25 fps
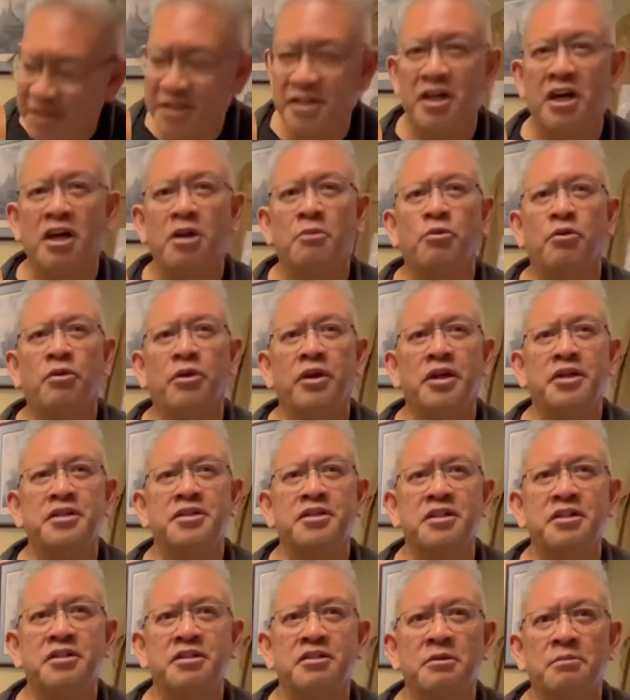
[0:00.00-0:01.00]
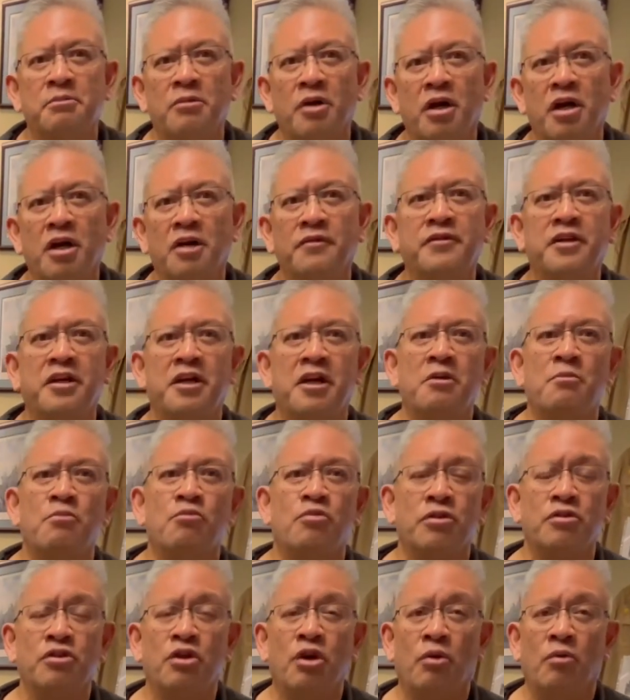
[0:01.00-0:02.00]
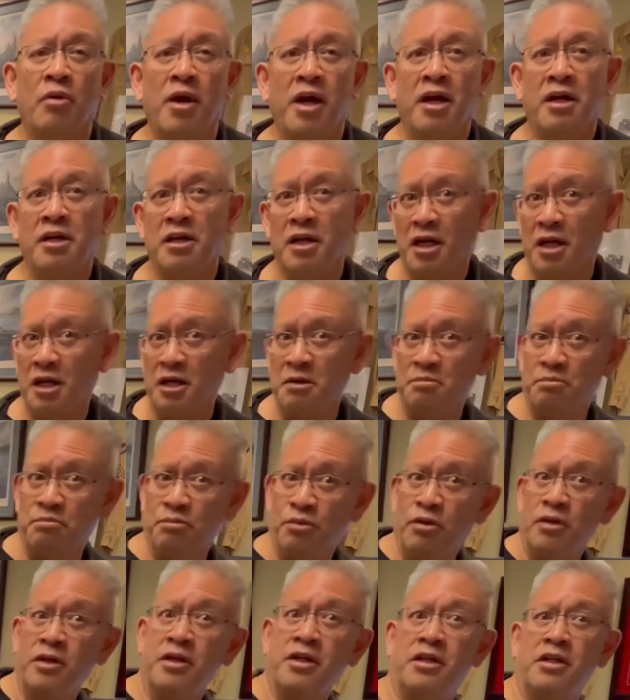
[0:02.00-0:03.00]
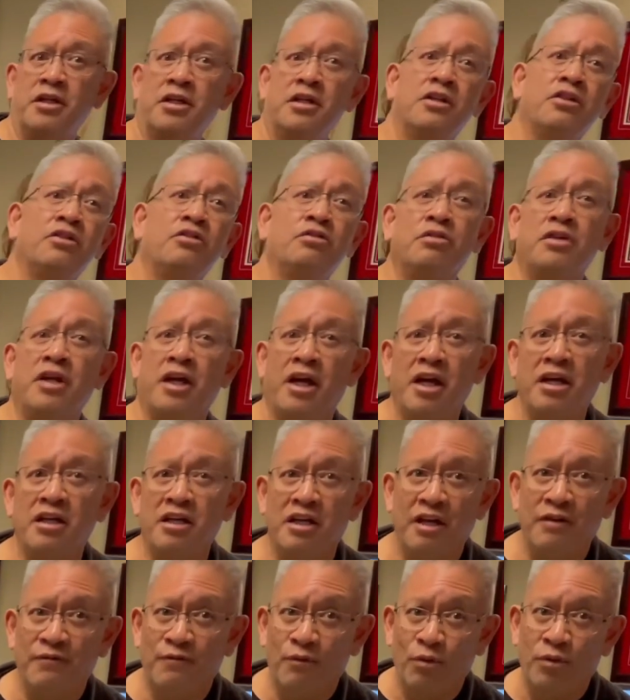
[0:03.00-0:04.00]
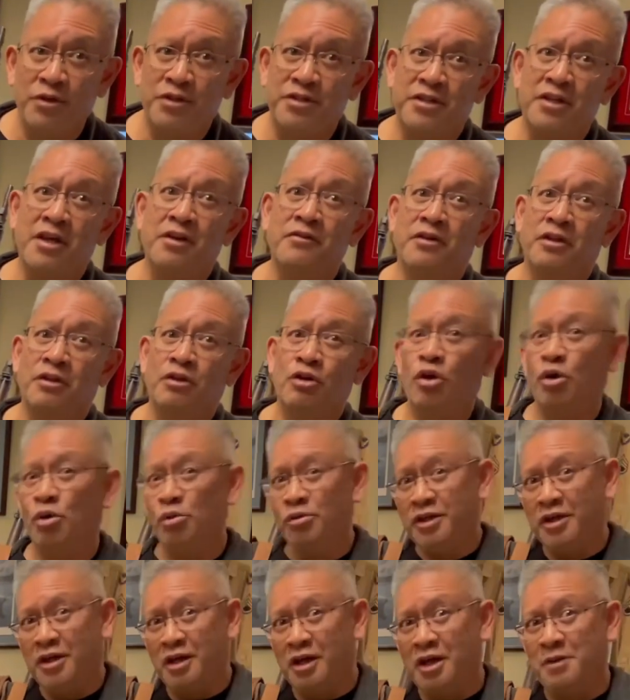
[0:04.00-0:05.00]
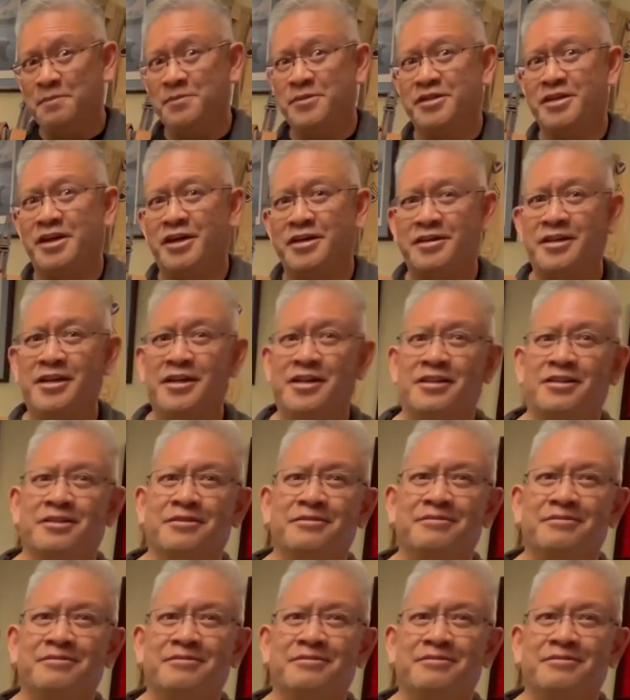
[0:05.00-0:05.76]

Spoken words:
operating system of the M1 Garand and put it into the AK-47, only upside down.